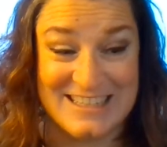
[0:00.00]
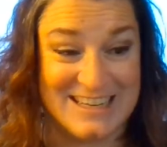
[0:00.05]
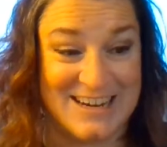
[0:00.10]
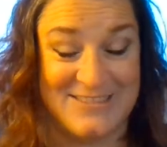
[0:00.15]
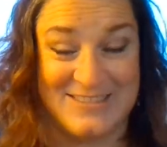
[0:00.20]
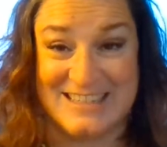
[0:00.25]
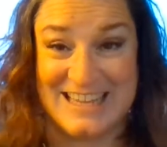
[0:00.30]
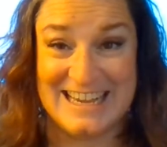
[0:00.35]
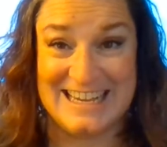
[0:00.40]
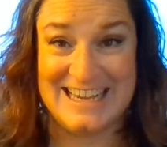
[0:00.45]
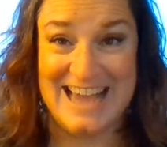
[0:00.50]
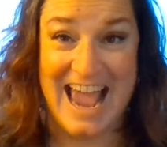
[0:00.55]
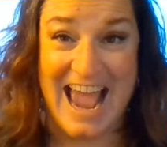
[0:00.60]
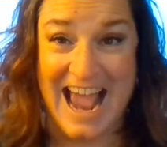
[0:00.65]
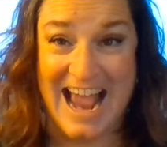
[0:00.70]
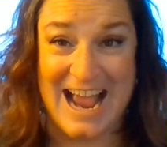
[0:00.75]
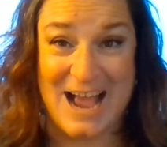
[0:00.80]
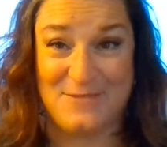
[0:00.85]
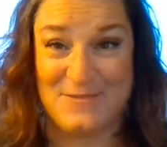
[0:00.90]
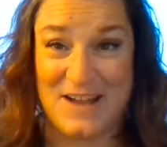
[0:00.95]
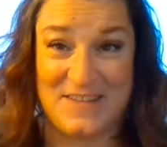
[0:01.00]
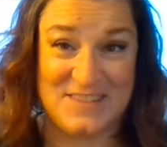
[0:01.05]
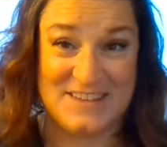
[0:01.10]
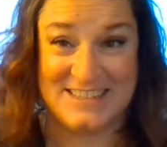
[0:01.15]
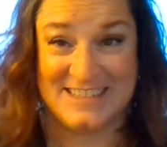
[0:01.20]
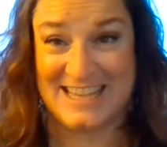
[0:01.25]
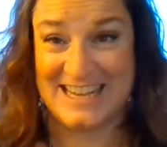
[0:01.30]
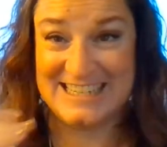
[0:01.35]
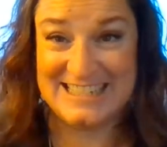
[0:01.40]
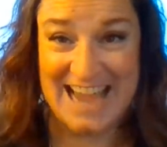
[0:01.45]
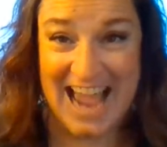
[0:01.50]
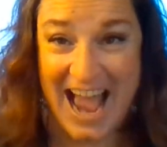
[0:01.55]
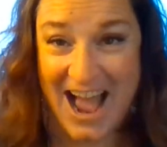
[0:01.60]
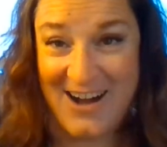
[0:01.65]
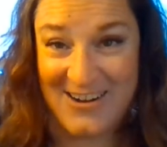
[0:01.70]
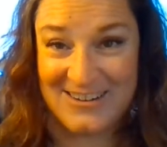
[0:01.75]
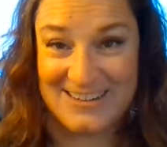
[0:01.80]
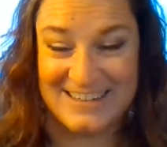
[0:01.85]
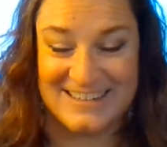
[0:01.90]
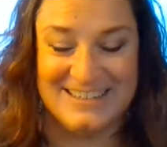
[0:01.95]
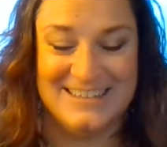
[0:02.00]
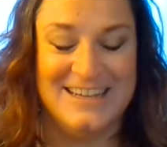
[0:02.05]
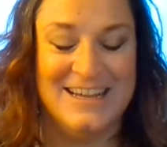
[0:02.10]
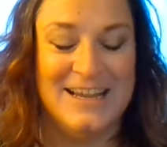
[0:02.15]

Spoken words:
And I was like, yay, I've got this thing down.